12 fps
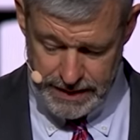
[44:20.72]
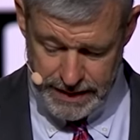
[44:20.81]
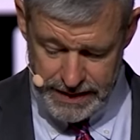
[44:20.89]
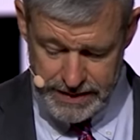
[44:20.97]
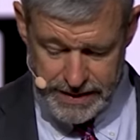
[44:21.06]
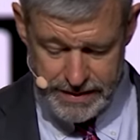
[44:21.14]

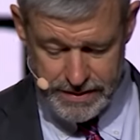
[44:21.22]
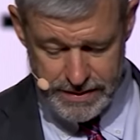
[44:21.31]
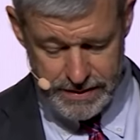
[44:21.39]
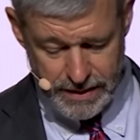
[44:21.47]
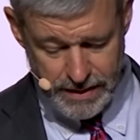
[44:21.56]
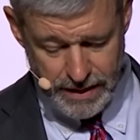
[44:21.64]
He
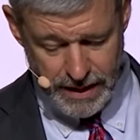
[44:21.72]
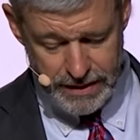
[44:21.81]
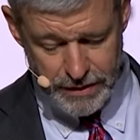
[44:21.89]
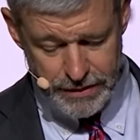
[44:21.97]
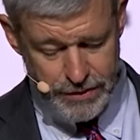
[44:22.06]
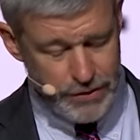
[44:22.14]
says, a
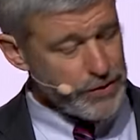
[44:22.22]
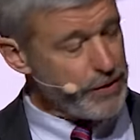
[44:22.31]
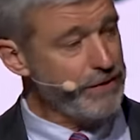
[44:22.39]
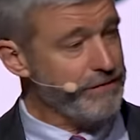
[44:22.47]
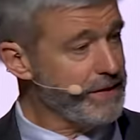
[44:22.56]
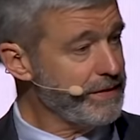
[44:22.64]
good
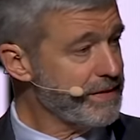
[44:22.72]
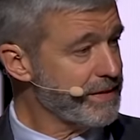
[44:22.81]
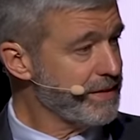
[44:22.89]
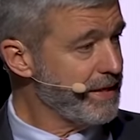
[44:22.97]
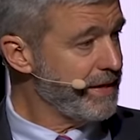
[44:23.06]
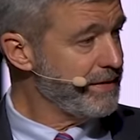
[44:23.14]
servant
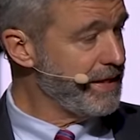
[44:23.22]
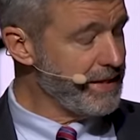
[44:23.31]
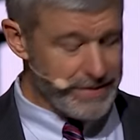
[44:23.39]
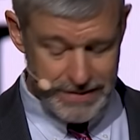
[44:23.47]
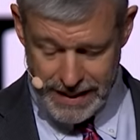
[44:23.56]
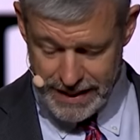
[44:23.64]
and then
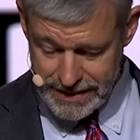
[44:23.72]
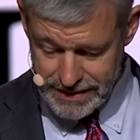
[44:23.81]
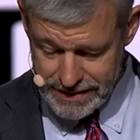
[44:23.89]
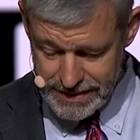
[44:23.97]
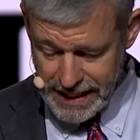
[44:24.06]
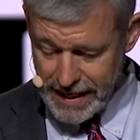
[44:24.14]
he says
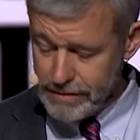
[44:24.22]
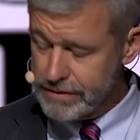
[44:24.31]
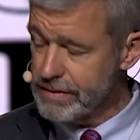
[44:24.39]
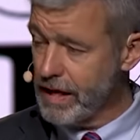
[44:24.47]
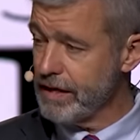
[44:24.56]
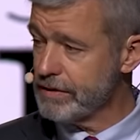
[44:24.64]

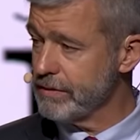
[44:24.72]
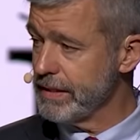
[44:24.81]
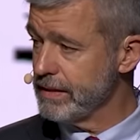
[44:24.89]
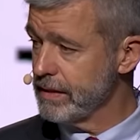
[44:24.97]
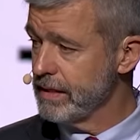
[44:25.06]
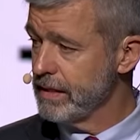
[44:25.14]
sound
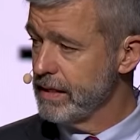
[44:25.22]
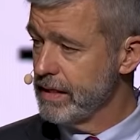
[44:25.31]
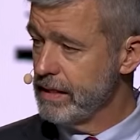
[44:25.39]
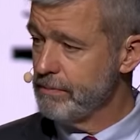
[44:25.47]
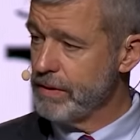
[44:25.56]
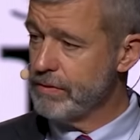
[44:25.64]
doctrine.
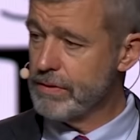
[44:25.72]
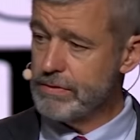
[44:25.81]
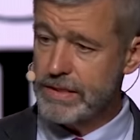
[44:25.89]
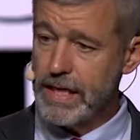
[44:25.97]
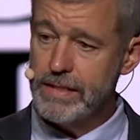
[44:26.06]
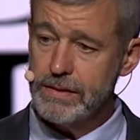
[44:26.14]
In both
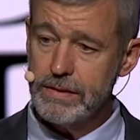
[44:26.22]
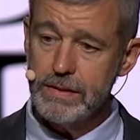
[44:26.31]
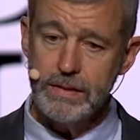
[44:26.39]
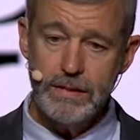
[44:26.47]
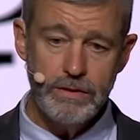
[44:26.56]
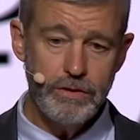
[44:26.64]
those
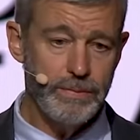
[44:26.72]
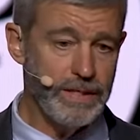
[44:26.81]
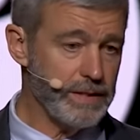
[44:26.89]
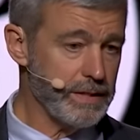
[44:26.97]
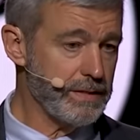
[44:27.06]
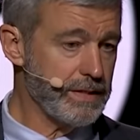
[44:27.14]
cases, in the New
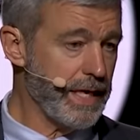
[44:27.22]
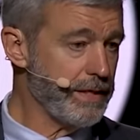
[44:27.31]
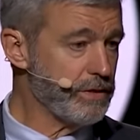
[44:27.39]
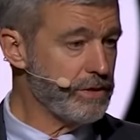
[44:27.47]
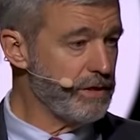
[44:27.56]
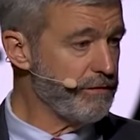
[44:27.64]
American
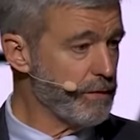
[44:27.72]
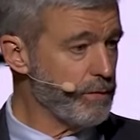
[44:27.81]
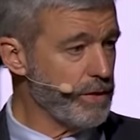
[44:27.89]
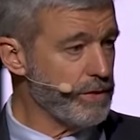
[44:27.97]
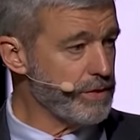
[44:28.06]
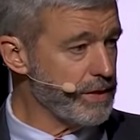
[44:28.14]
Standards, different
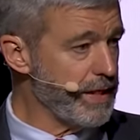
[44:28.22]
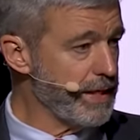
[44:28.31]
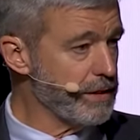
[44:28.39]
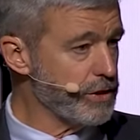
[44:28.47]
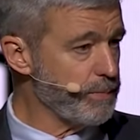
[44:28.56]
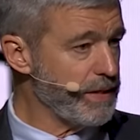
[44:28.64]
words in
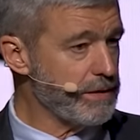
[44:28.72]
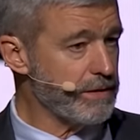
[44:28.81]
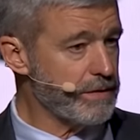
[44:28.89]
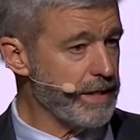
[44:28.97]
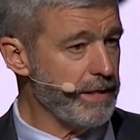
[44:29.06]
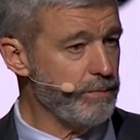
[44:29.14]
English, but it's
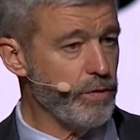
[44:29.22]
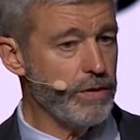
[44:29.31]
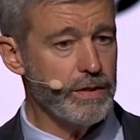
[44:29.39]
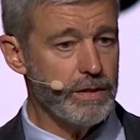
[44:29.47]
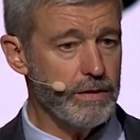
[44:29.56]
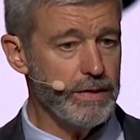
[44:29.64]
the same
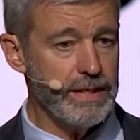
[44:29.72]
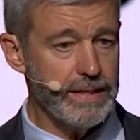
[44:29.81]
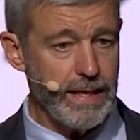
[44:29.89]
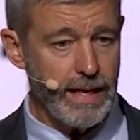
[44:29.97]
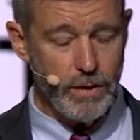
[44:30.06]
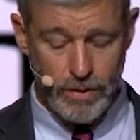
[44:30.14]
word in Greek,
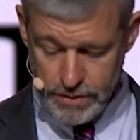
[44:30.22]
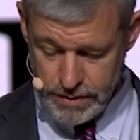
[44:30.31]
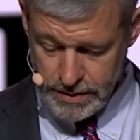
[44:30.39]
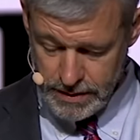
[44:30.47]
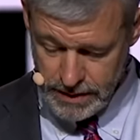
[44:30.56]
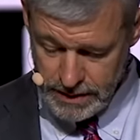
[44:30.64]

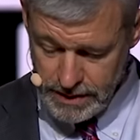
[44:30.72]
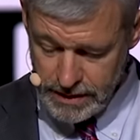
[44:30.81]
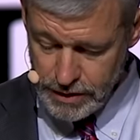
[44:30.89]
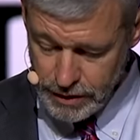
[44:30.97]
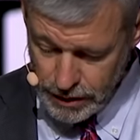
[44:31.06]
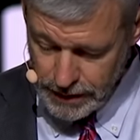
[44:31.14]
kalos,
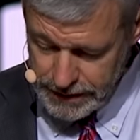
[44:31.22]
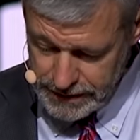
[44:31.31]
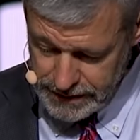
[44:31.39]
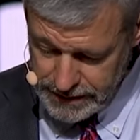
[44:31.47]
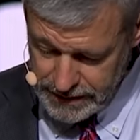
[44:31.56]
good.